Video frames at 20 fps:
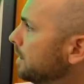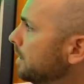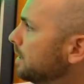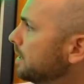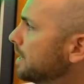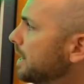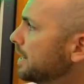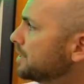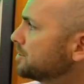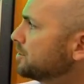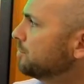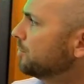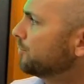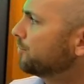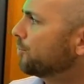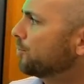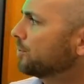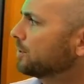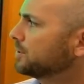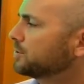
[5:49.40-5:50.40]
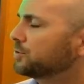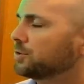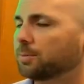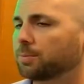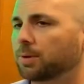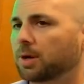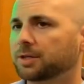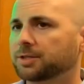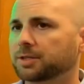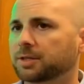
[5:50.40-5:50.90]
Now, as you move forward into a
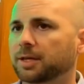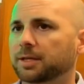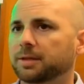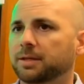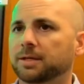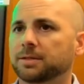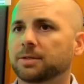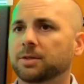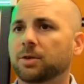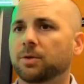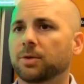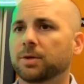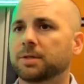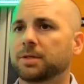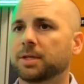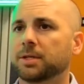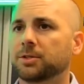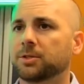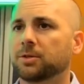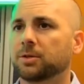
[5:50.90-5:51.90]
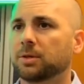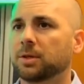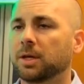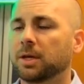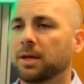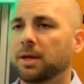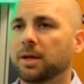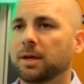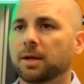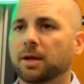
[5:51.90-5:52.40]
project like this and going digital,
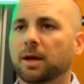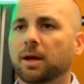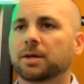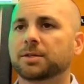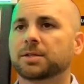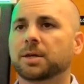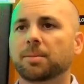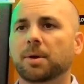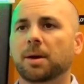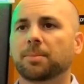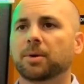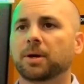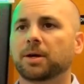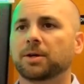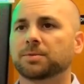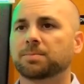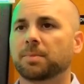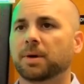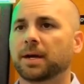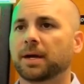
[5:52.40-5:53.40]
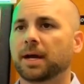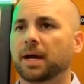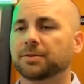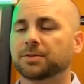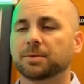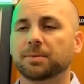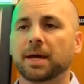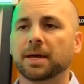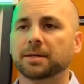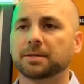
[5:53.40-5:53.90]
some operators might have
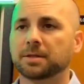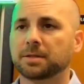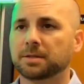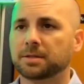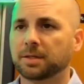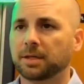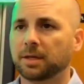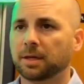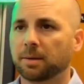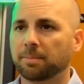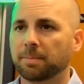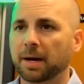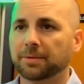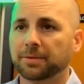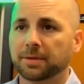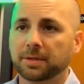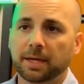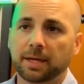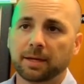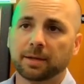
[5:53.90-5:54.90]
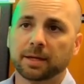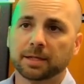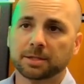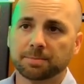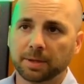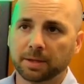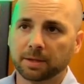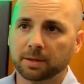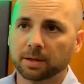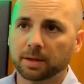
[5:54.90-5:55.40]
some hesitancy about the data that's
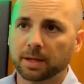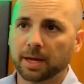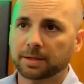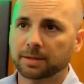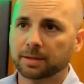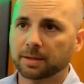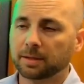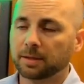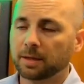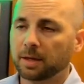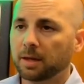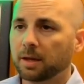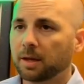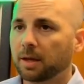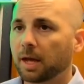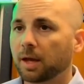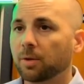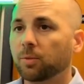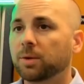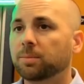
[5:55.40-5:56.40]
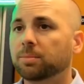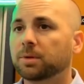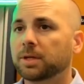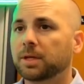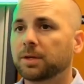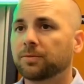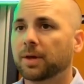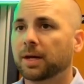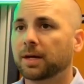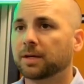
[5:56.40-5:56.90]
being collected. And we
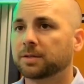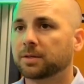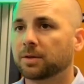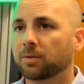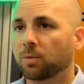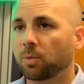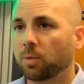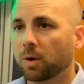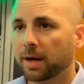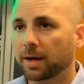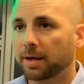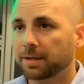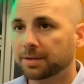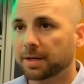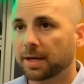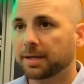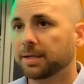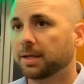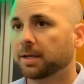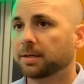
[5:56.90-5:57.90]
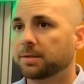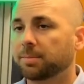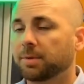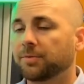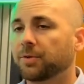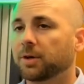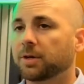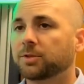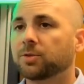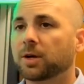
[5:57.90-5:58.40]
believe that it's a wise idea to be
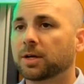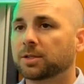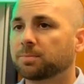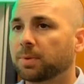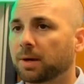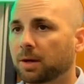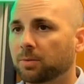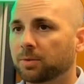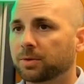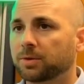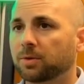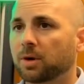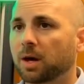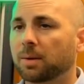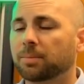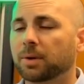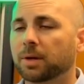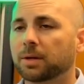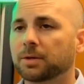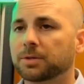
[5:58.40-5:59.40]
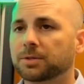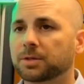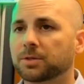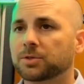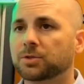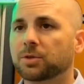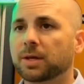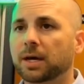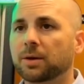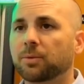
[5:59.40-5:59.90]
very transparent with your operators,
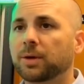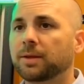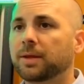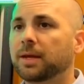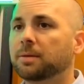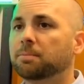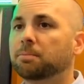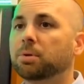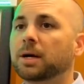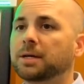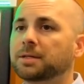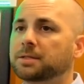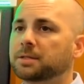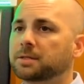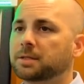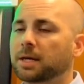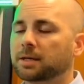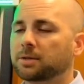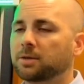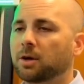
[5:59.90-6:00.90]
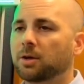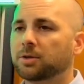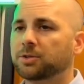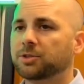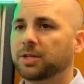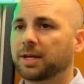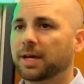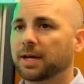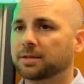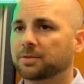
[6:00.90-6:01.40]
so that way they embrace this
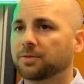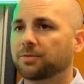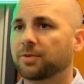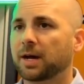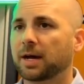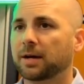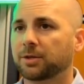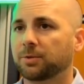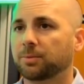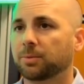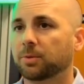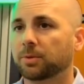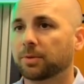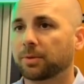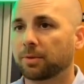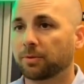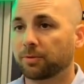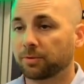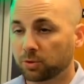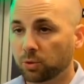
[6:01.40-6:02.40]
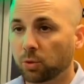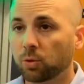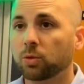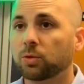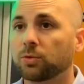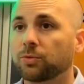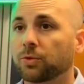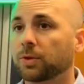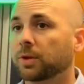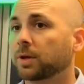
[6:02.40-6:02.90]
technology as a valuable
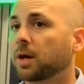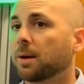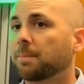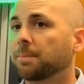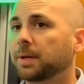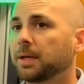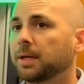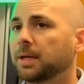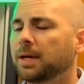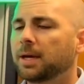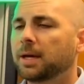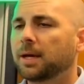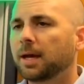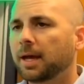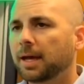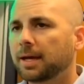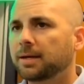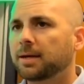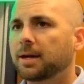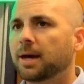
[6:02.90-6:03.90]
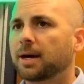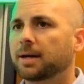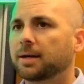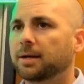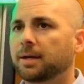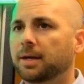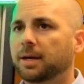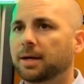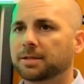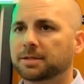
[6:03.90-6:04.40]
tool for the company and not
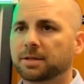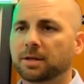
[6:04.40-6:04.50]
as